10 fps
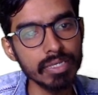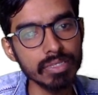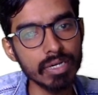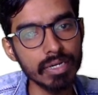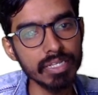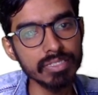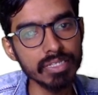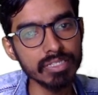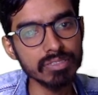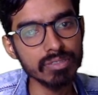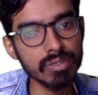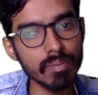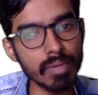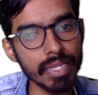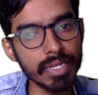36
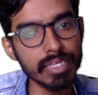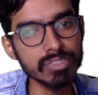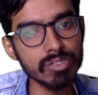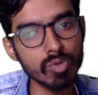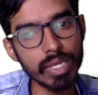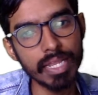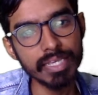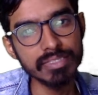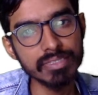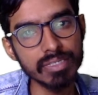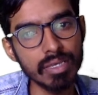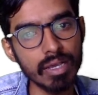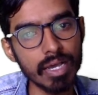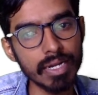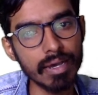minus 12x,
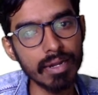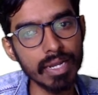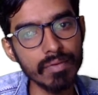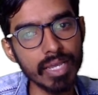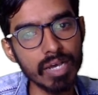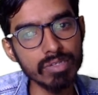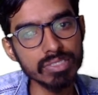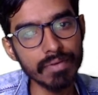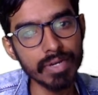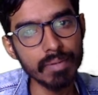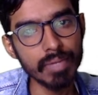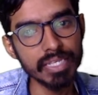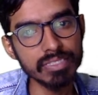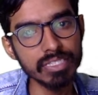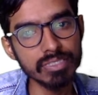and already we have 7 by
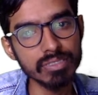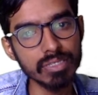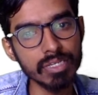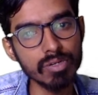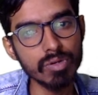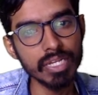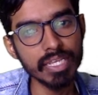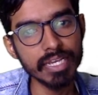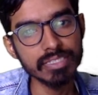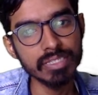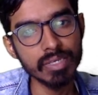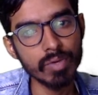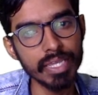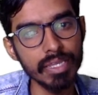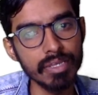6 into dx
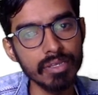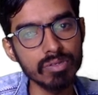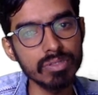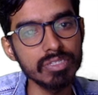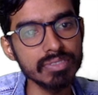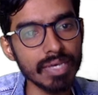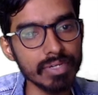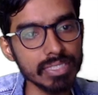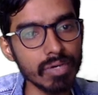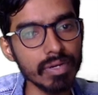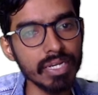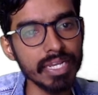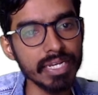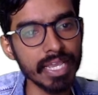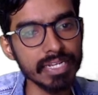dy. This 7 will
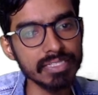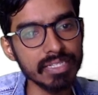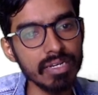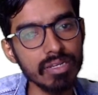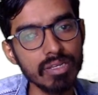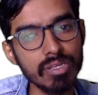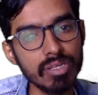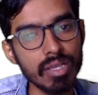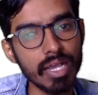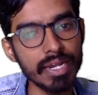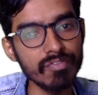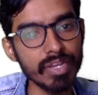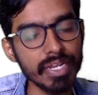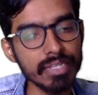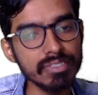get cancelled. And if I
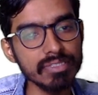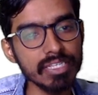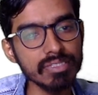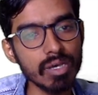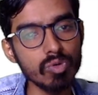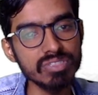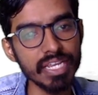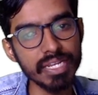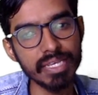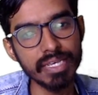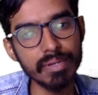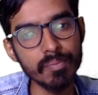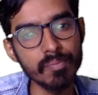take the 6 outside here,